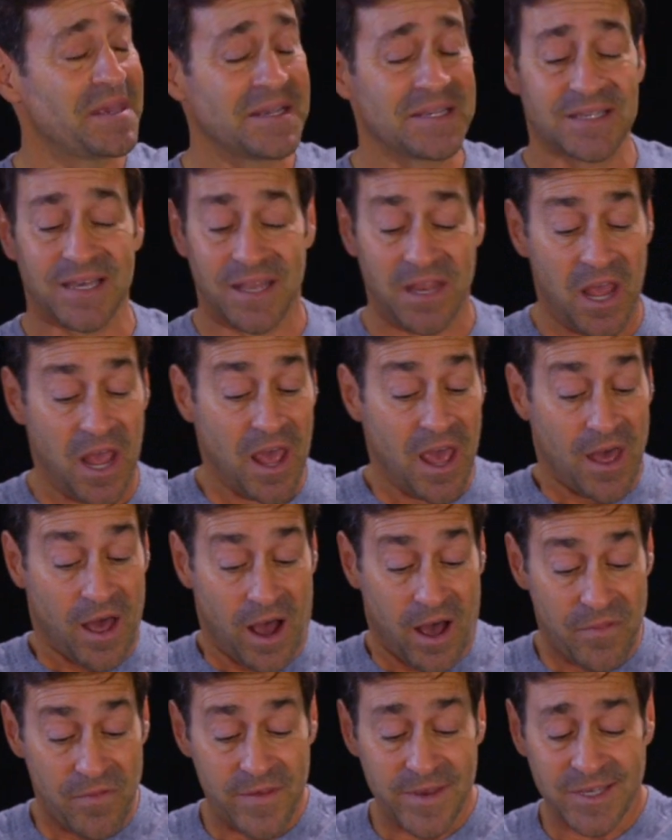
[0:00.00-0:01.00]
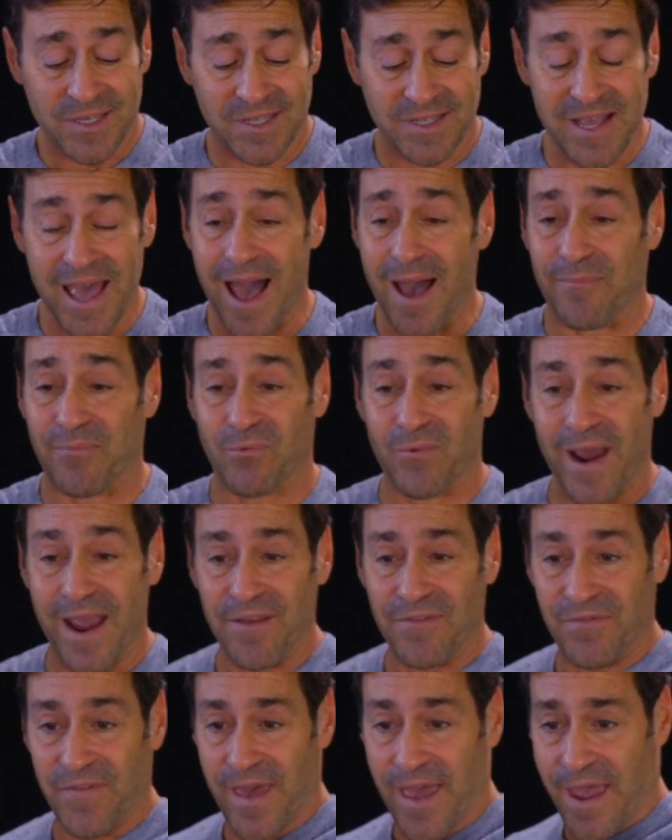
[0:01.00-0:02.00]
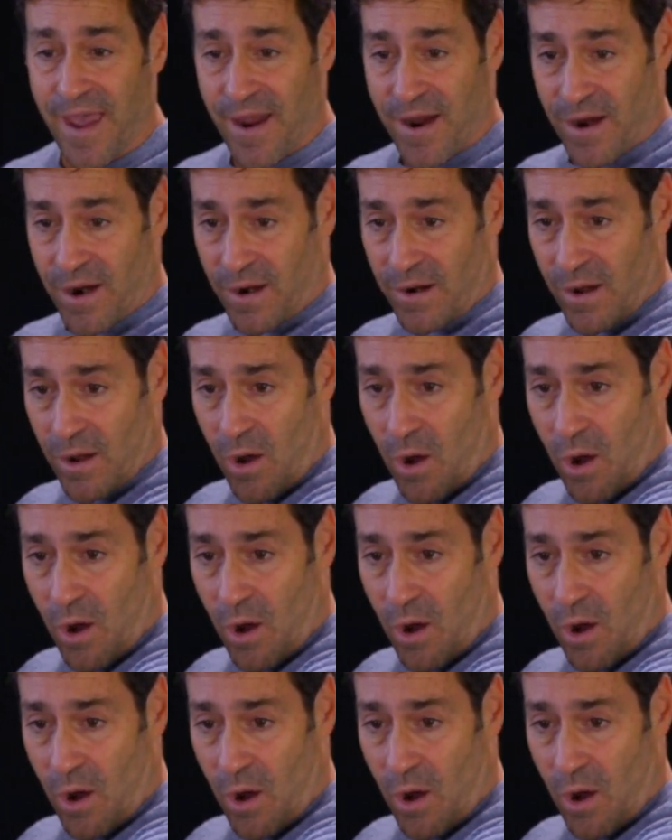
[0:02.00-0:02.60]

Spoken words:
He said, "On this step right there,